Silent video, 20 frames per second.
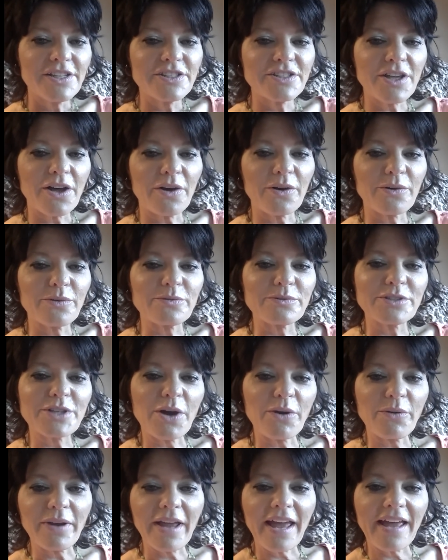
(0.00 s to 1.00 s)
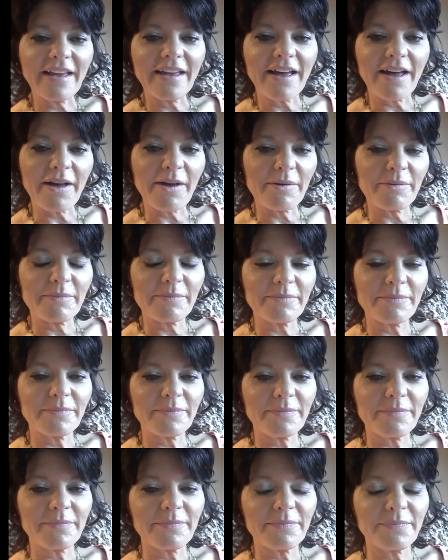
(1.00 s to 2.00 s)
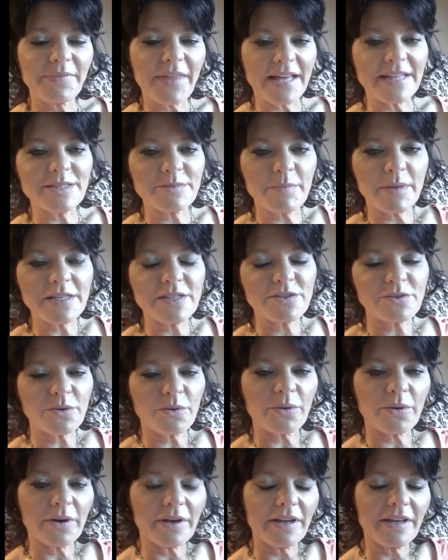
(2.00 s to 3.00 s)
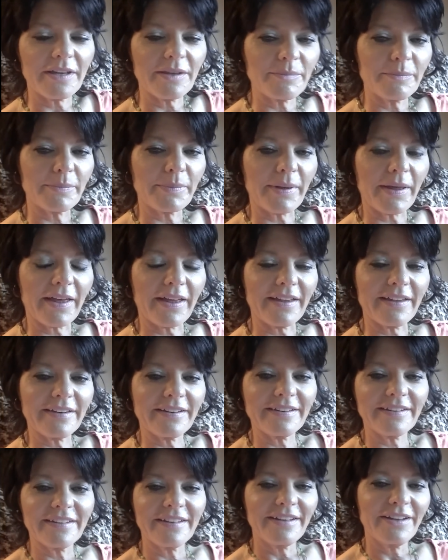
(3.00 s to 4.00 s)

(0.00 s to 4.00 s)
So don't hang up. That's my story, but